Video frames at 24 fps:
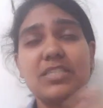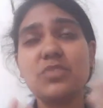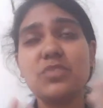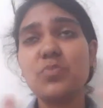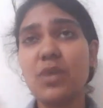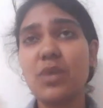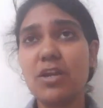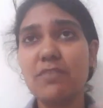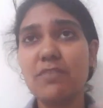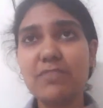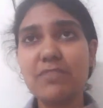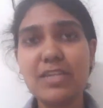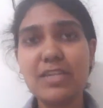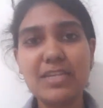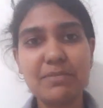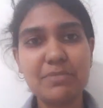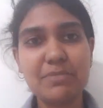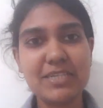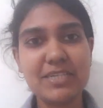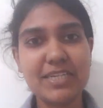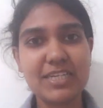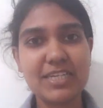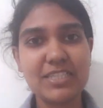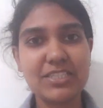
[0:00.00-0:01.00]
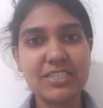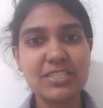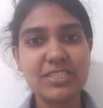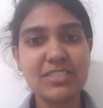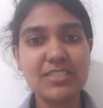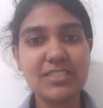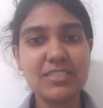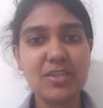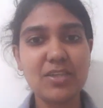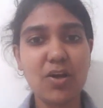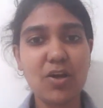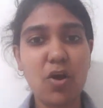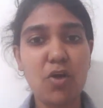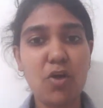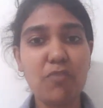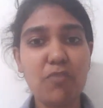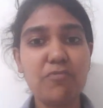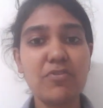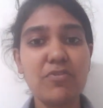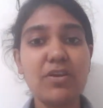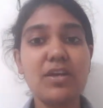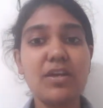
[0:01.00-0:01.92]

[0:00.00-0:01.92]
is one of the limitations of